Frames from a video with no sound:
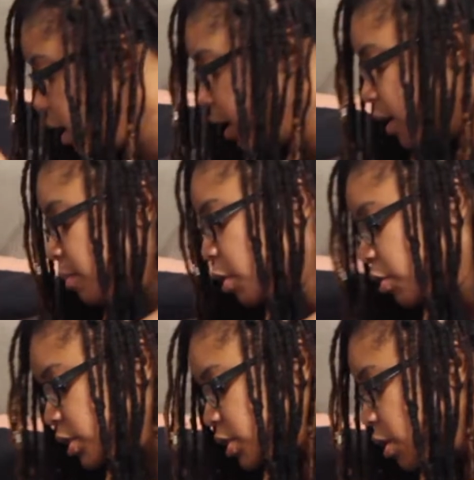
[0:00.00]

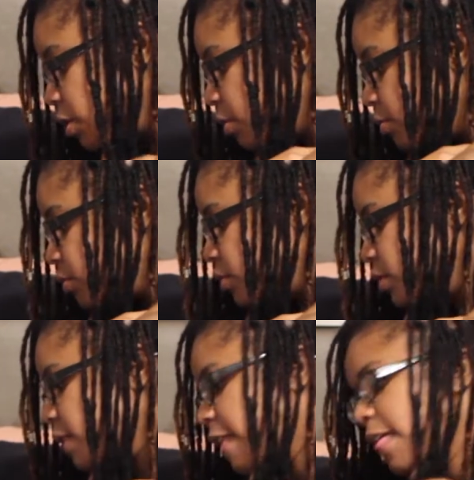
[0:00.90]
Also,
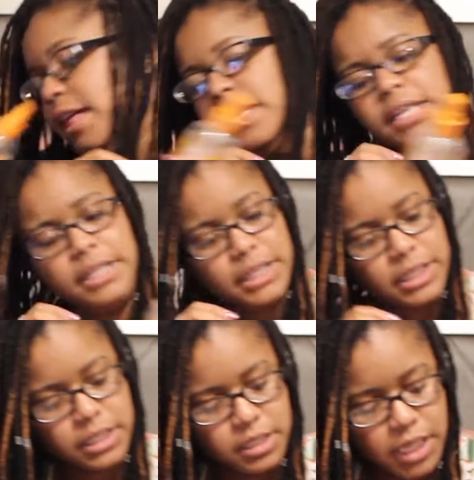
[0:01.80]

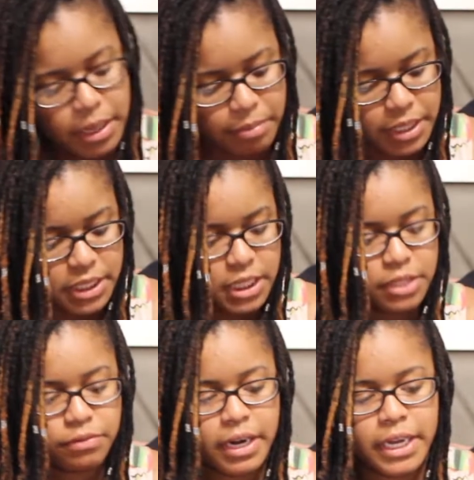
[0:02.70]
this is like
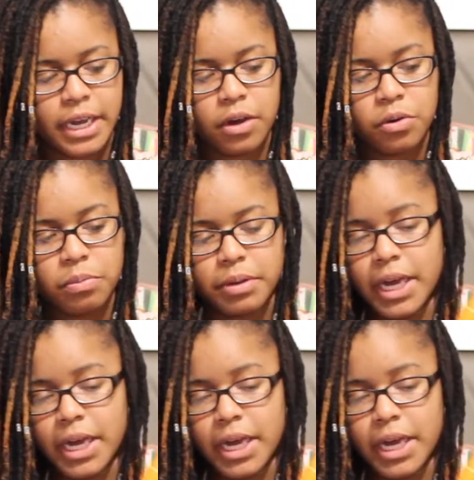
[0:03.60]
basically ran out,